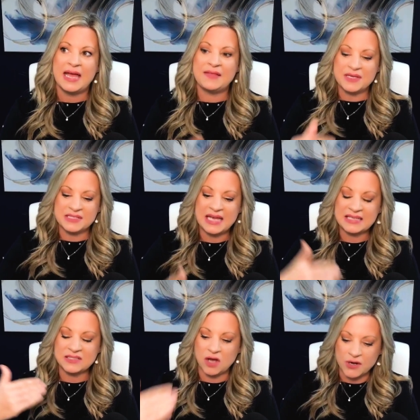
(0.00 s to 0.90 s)
And this
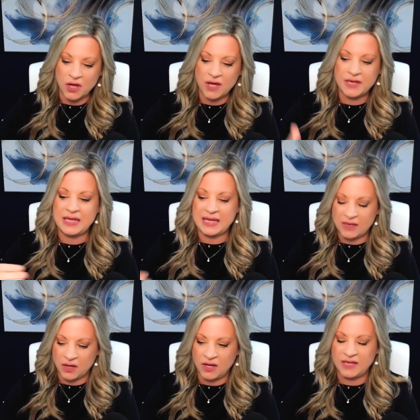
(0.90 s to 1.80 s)
has gone on
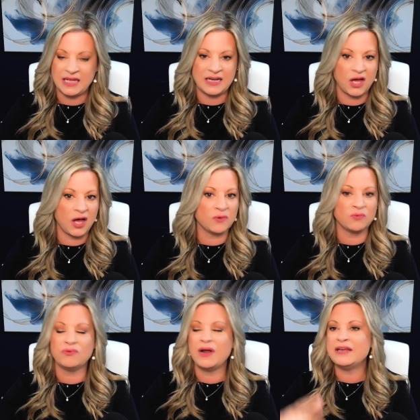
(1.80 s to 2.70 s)
and on and
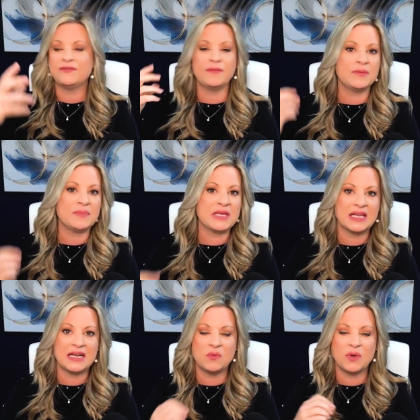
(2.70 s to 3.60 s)
on right from the
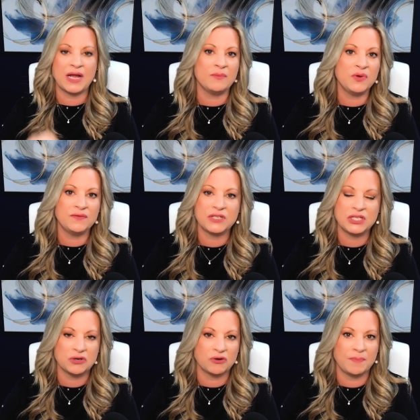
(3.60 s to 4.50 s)
beginning when I moved
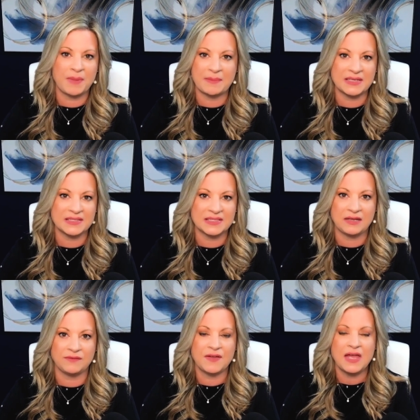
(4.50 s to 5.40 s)
to Europe by
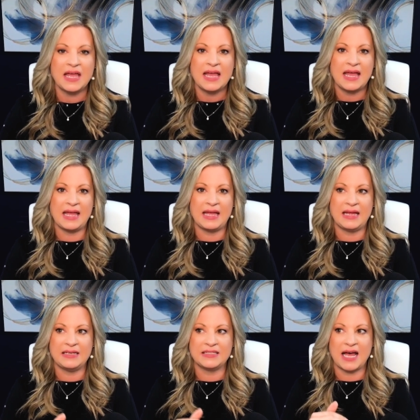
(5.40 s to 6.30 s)
myself.
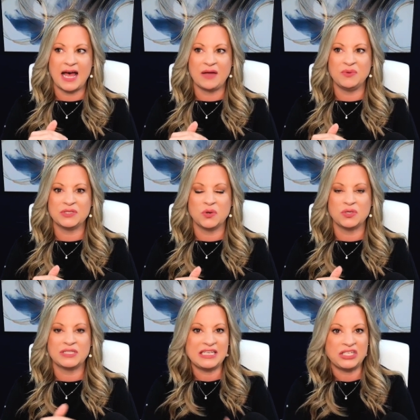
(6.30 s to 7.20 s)
And I was
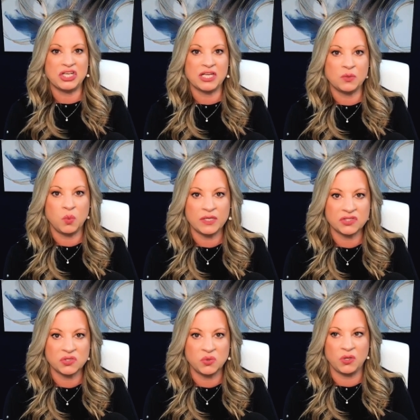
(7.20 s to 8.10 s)
teaching in one
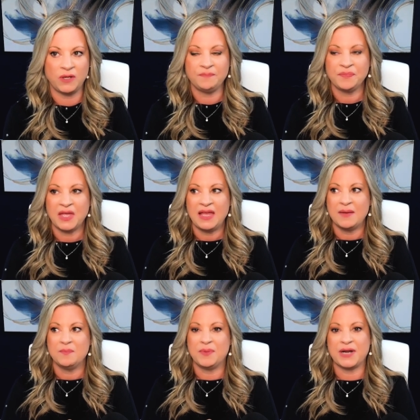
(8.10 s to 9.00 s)
school
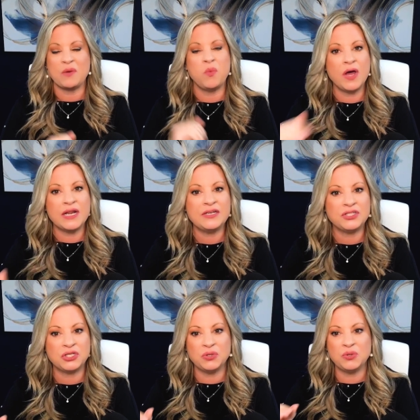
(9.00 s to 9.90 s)
but I wanted
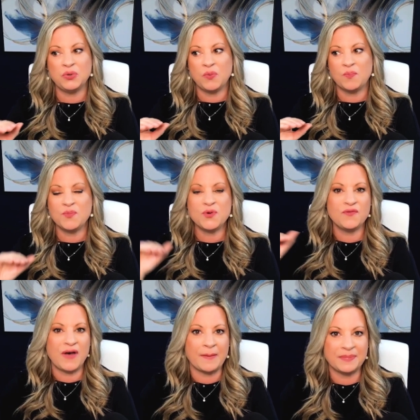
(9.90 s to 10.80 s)
to
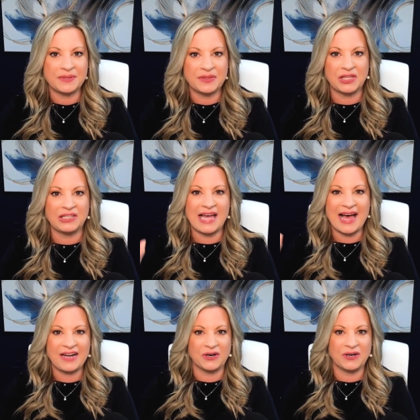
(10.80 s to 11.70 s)
move up the
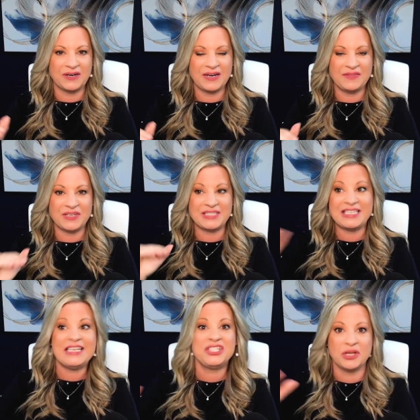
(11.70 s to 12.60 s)
ladder in the
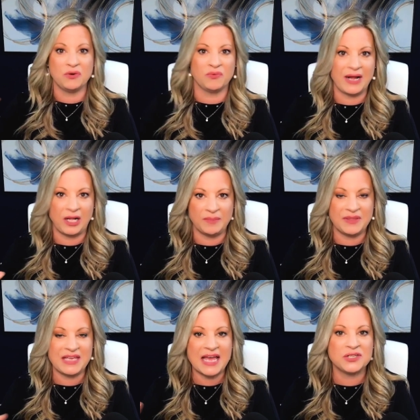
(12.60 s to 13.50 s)
teaching realm,
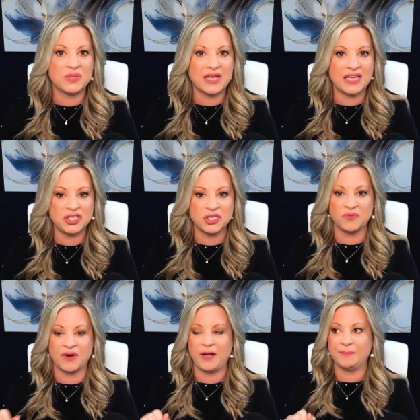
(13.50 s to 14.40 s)
in the
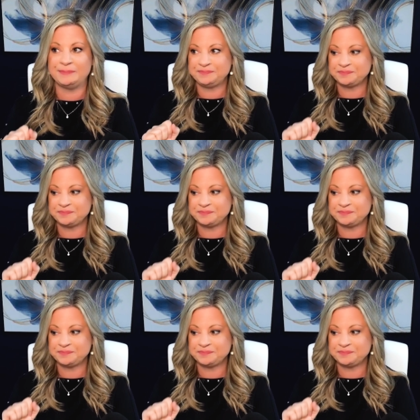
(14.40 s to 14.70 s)
education realm.